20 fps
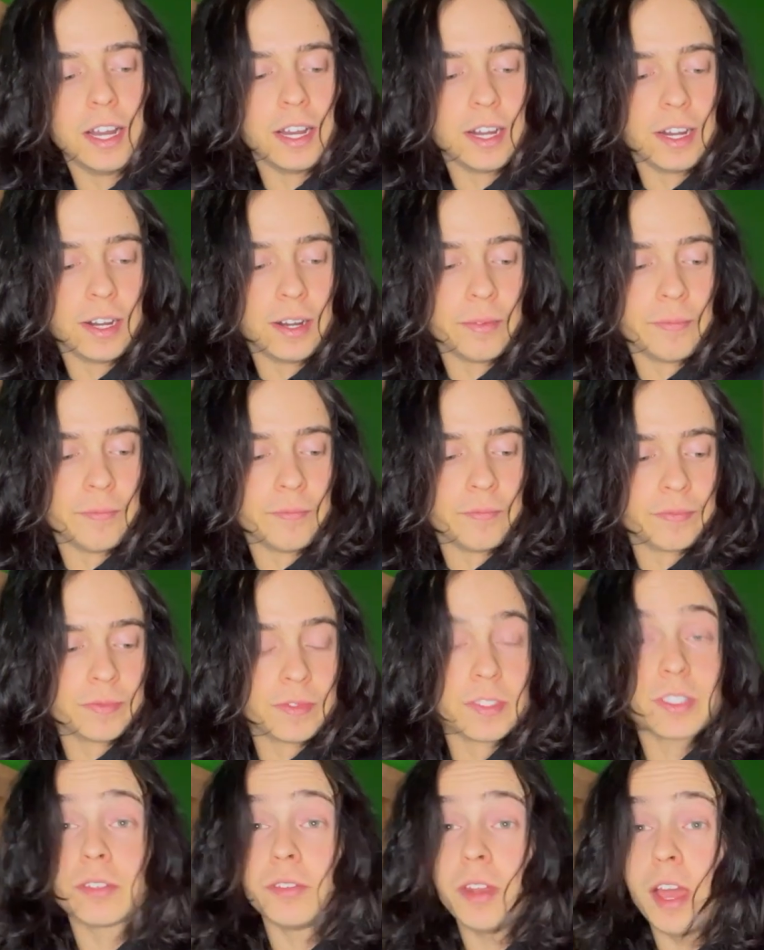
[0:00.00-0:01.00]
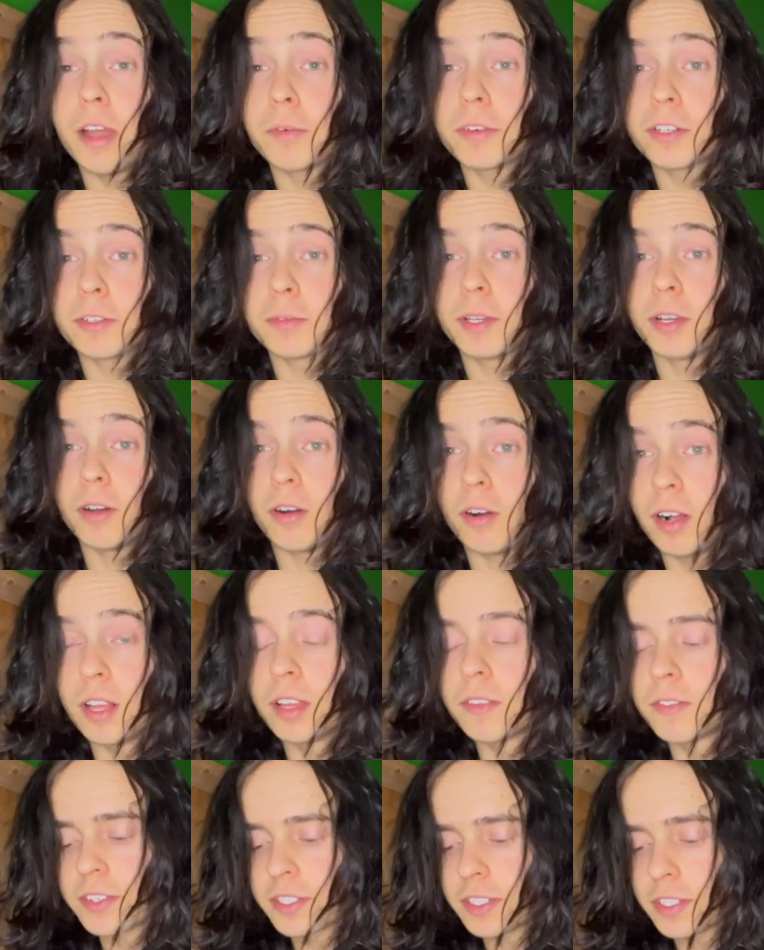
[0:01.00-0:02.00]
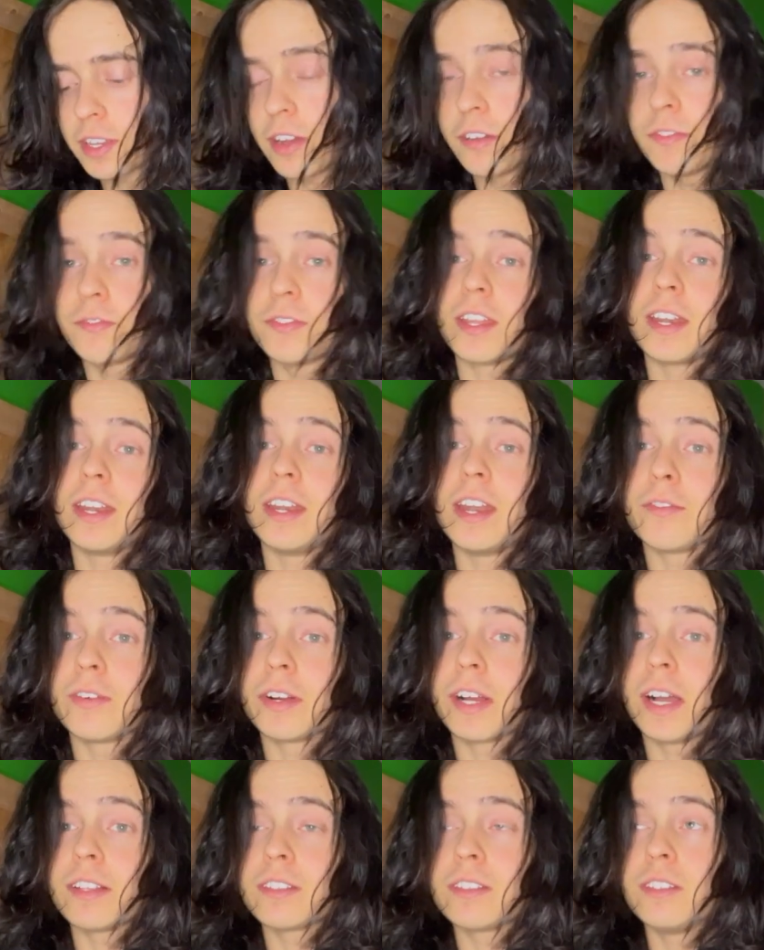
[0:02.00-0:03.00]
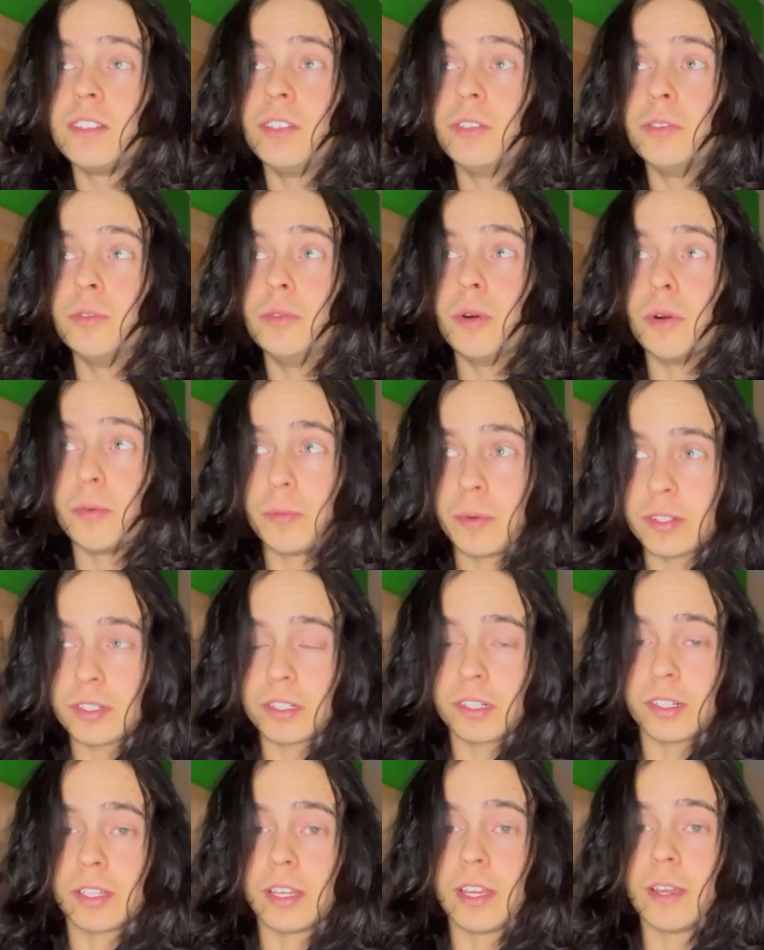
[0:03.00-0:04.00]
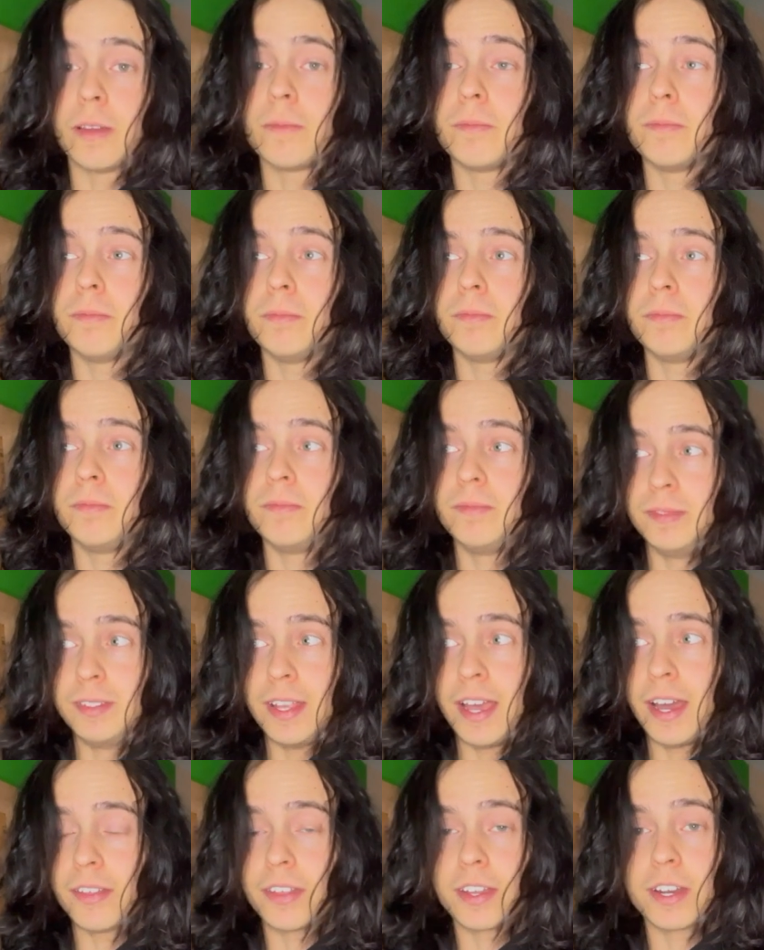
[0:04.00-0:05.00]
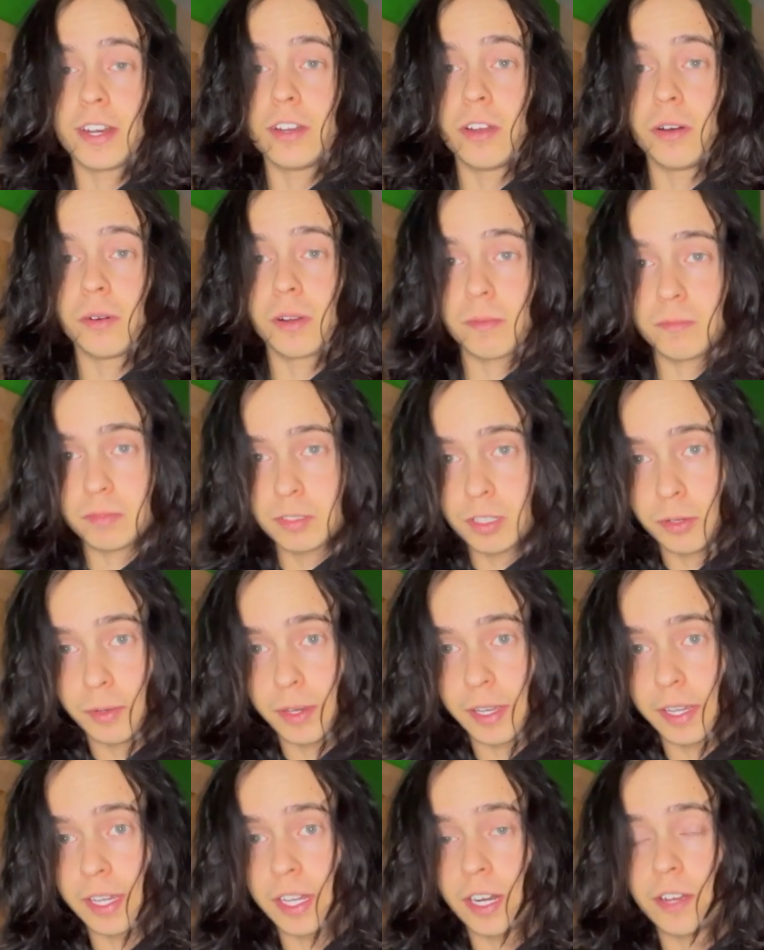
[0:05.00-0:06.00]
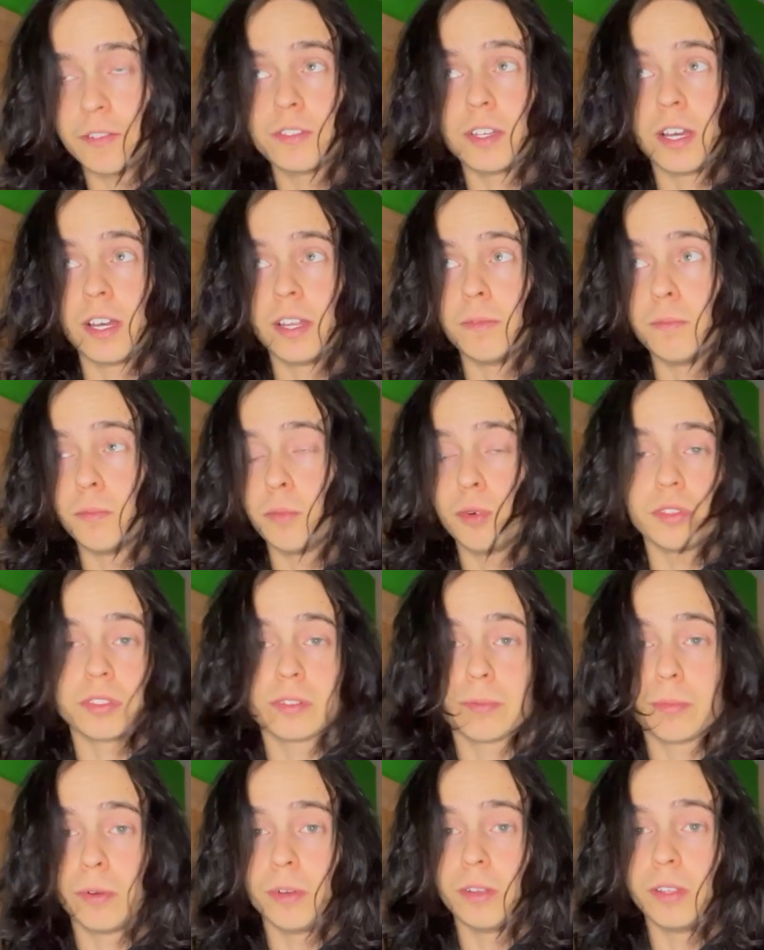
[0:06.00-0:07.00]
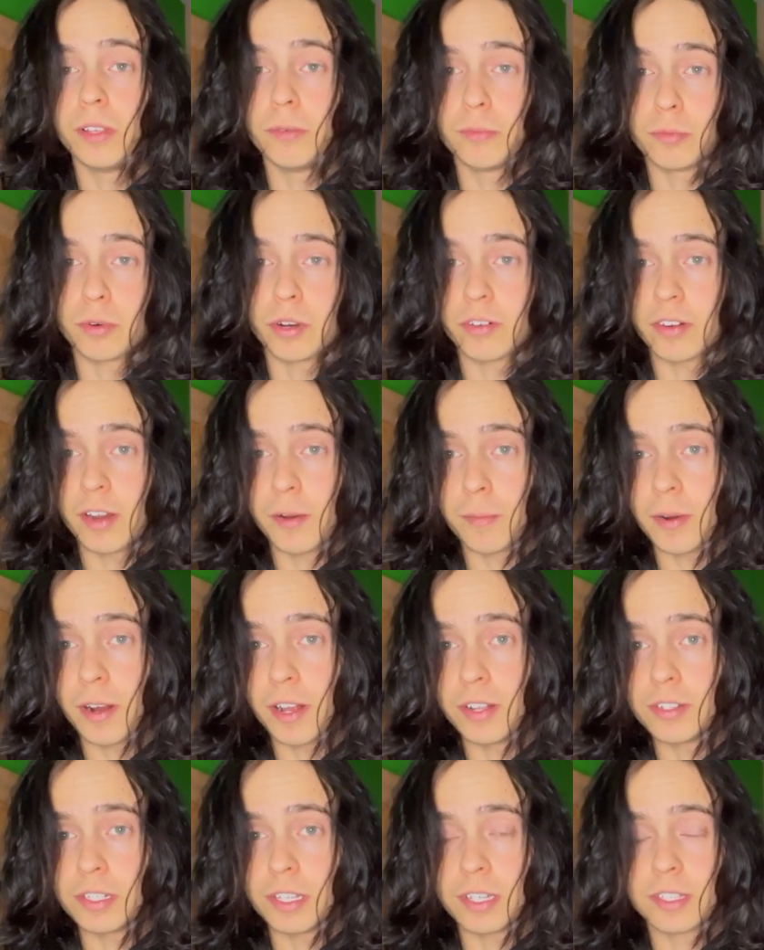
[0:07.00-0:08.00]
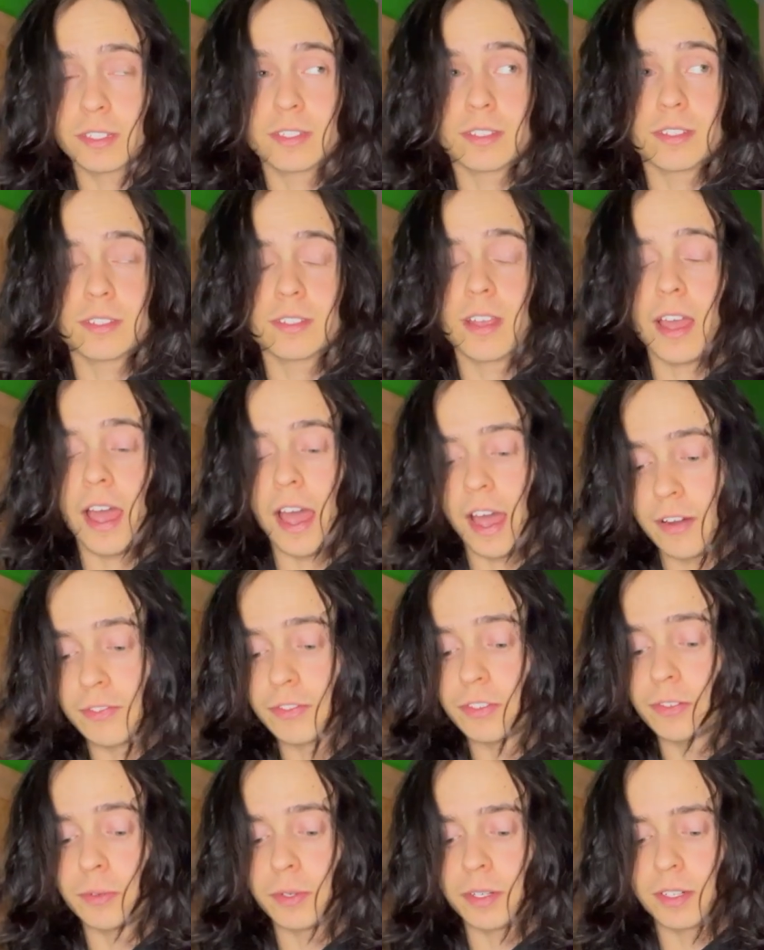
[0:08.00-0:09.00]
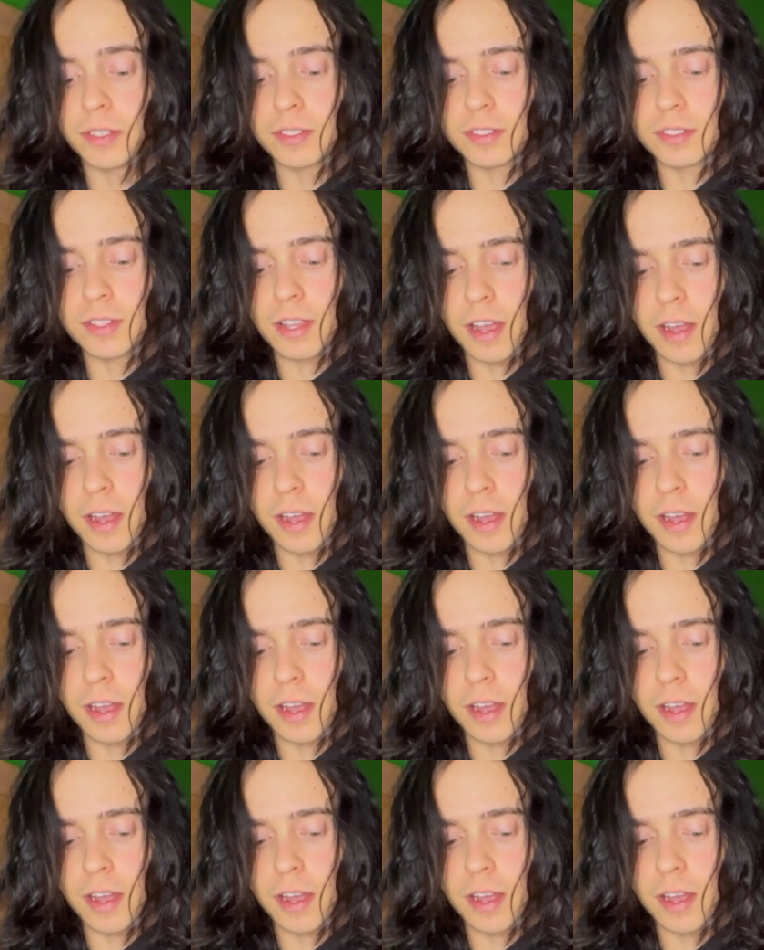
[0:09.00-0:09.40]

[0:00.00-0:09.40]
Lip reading: So now we're doing all of the stuff that I never got to do originally, now that I know what I'm doing, and I've done multiple embroidery projects afterwards.